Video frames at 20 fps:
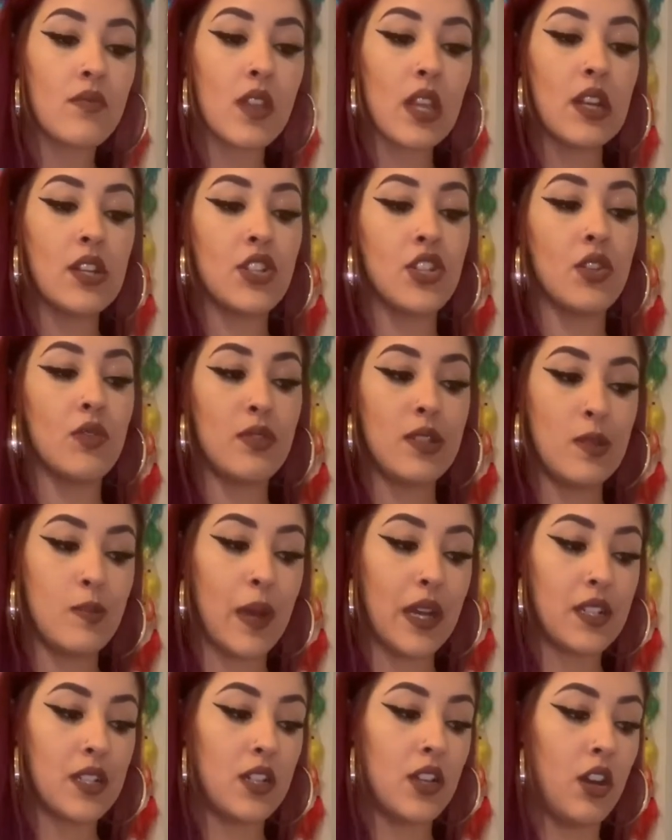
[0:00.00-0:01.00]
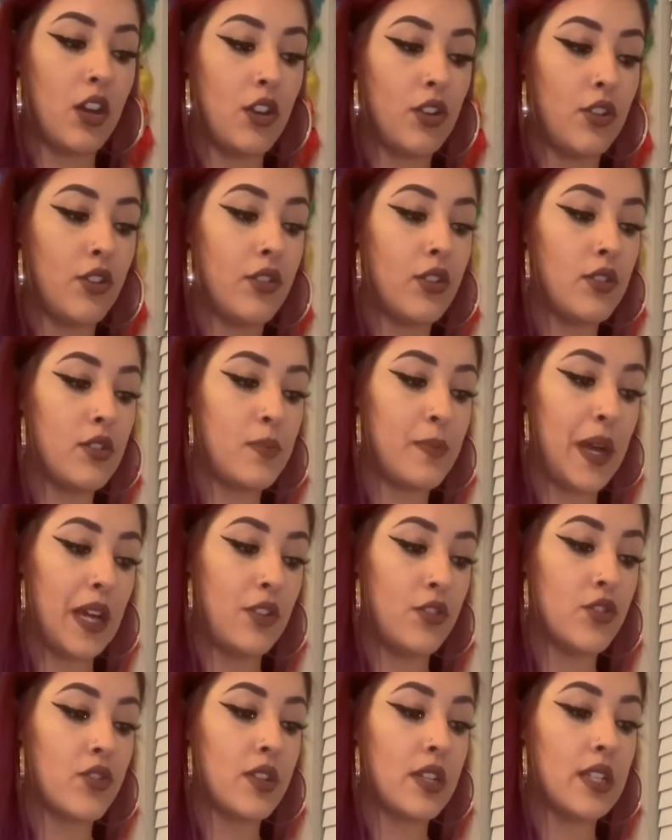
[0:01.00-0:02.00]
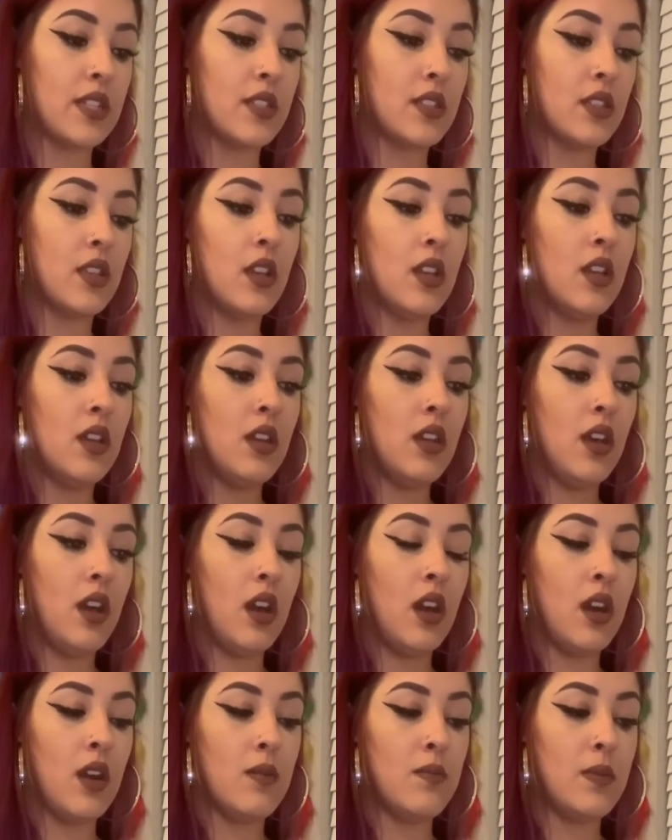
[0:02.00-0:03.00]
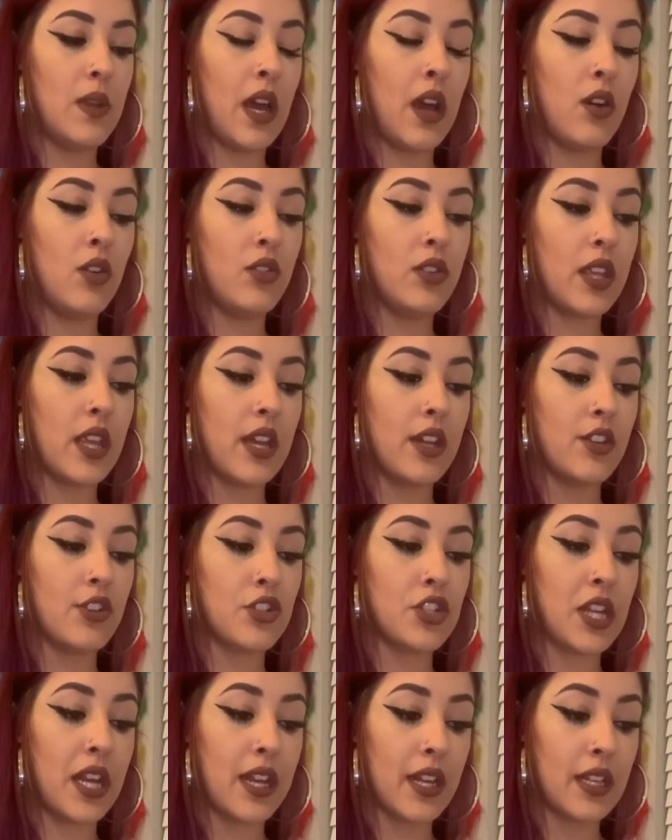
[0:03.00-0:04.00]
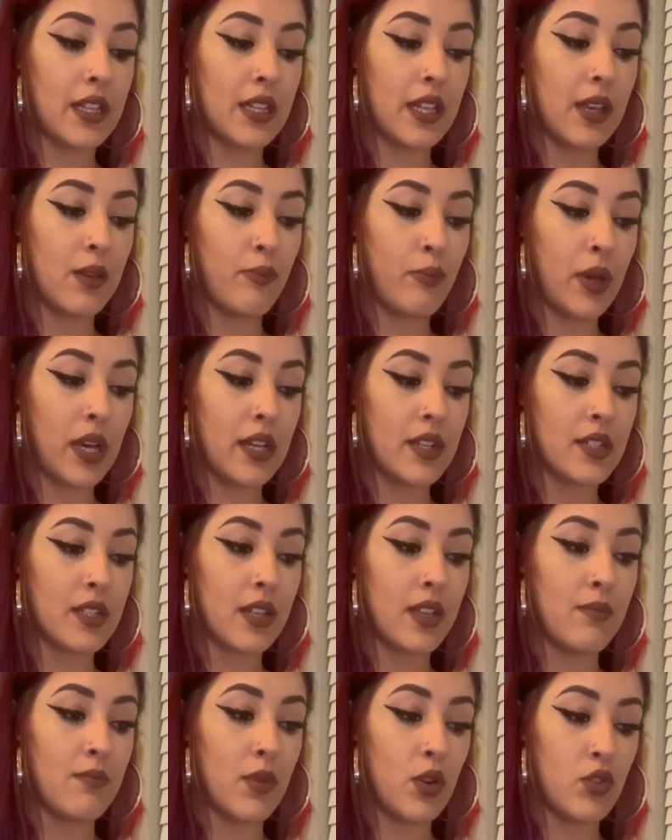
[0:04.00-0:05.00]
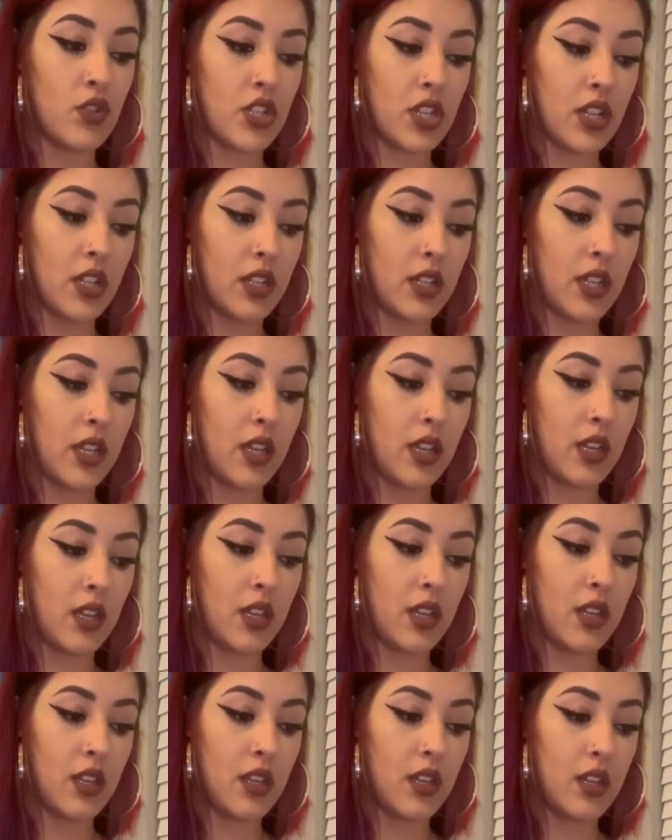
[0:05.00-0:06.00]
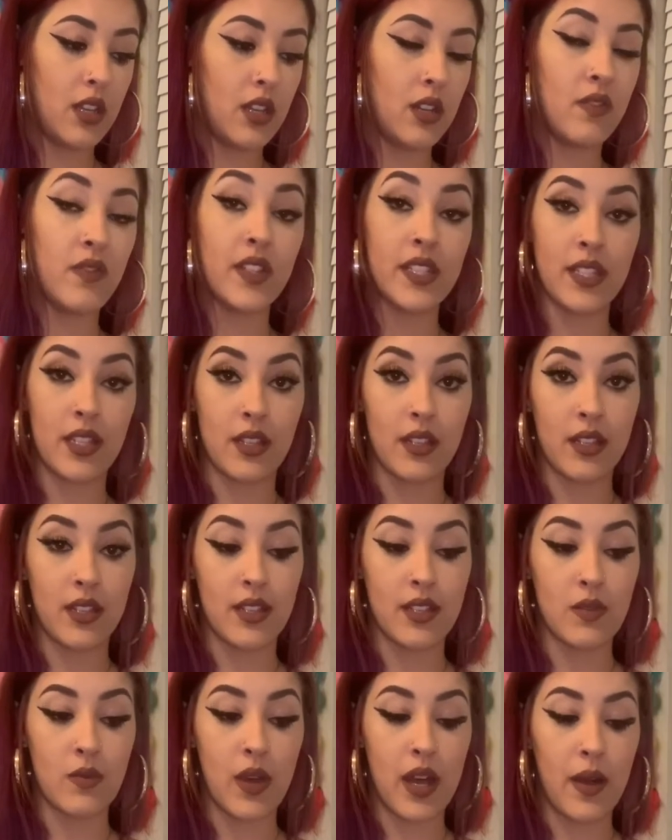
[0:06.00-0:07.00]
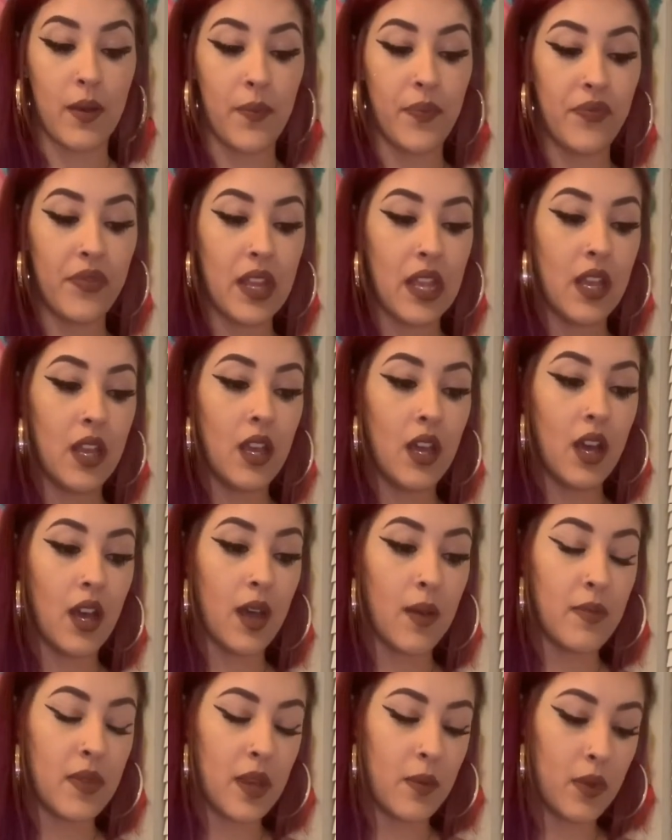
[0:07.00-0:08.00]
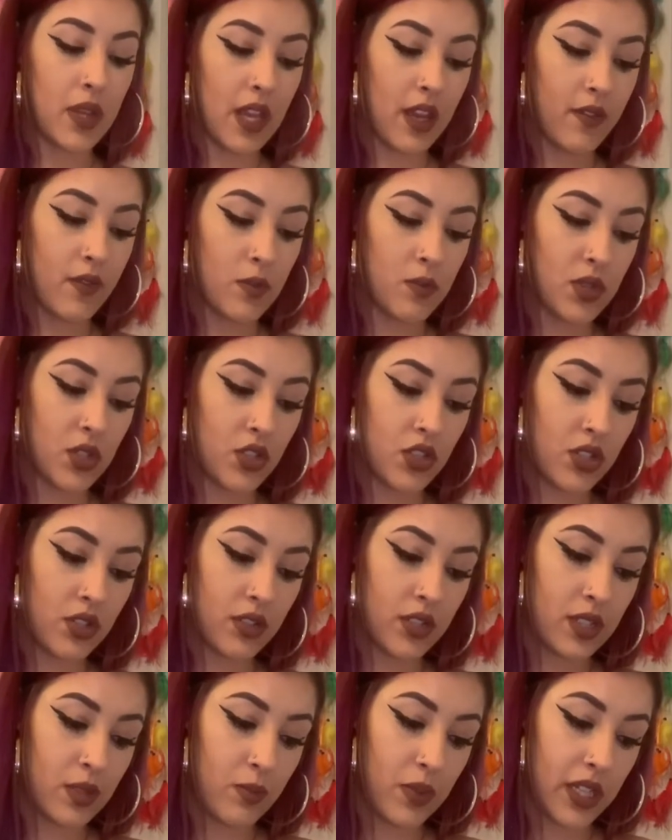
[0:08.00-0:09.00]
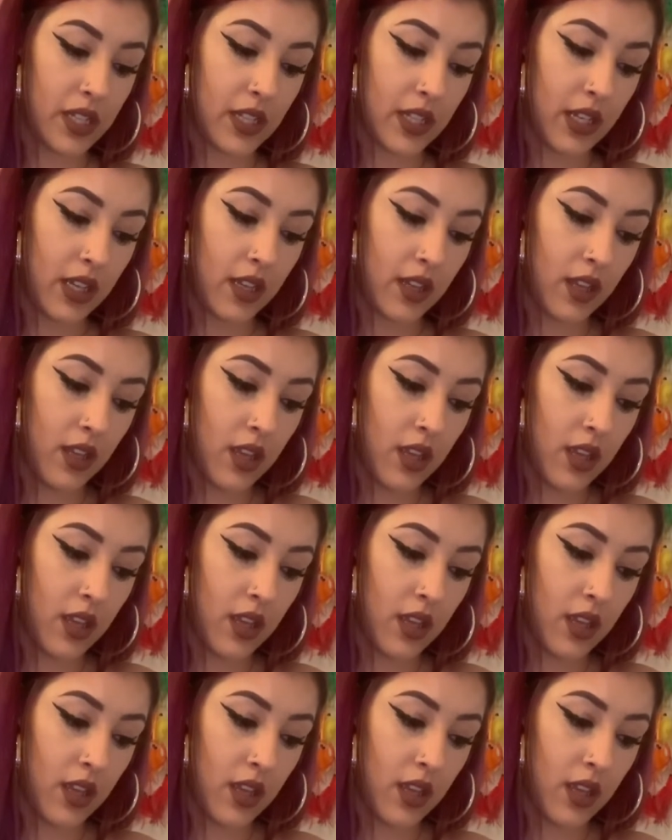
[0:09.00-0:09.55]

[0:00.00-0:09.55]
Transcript: to respect and honor those boundaries, not only energetically, but emotionally and physically as well. Then we have emotional stability,